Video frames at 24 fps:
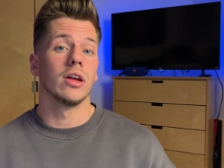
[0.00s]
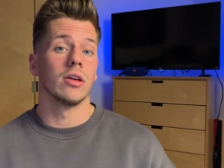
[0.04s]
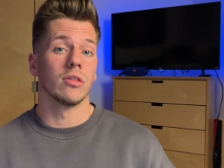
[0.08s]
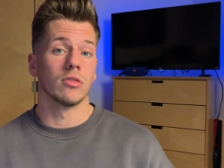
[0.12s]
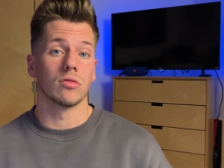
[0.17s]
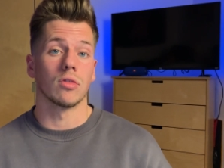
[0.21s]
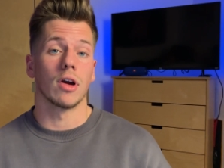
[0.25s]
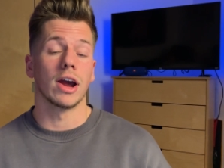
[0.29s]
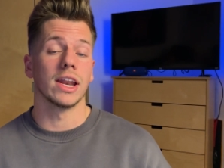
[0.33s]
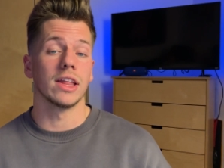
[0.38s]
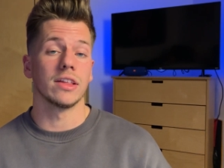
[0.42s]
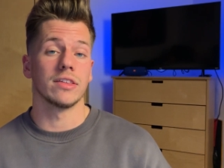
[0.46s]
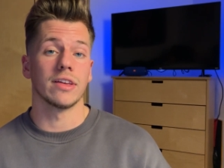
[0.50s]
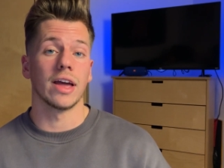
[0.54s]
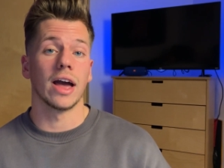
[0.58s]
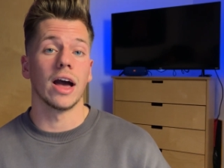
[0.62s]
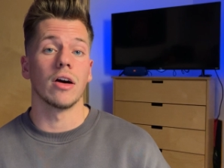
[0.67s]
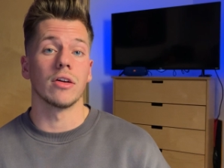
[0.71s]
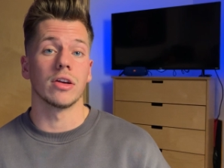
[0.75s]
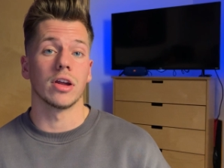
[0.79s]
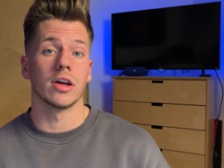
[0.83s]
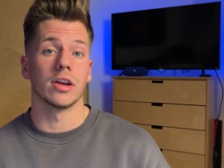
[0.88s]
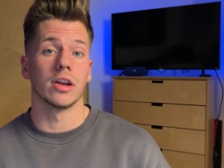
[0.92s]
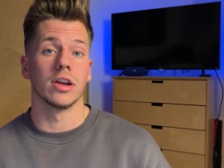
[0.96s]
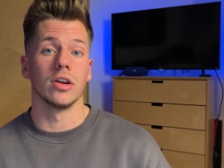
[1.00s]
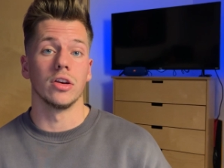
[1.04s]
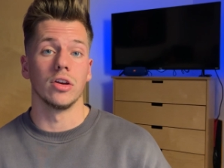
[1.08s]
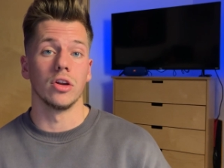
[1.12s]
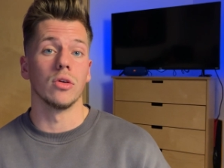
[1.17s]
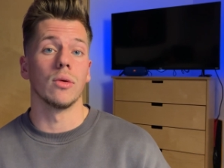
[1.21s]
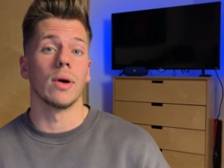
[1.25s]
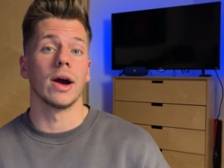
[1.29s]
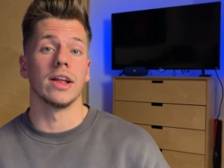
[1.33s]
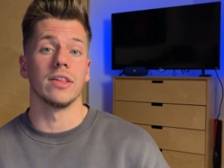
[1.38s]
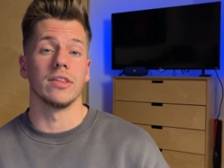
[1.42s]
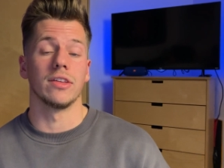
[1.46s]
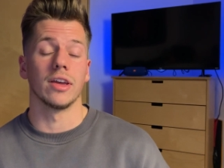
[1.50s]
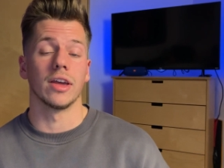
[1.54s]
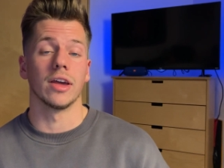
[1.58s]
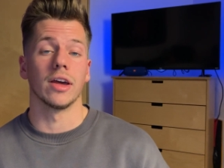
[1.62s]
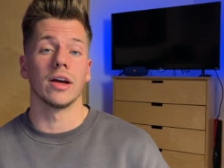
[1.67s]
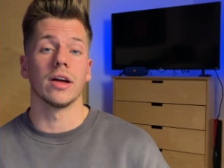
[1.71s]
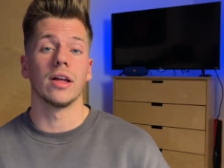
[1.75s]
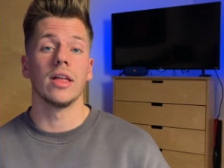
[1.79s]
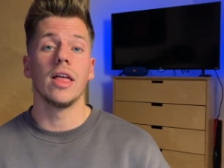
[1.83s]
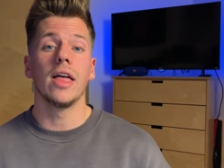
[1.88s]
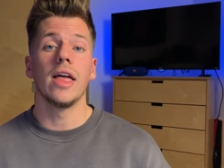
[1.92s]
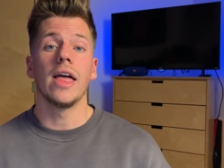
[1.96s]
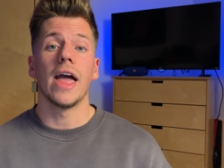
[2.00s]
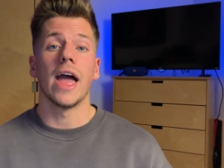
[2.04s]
write it down on a new idea,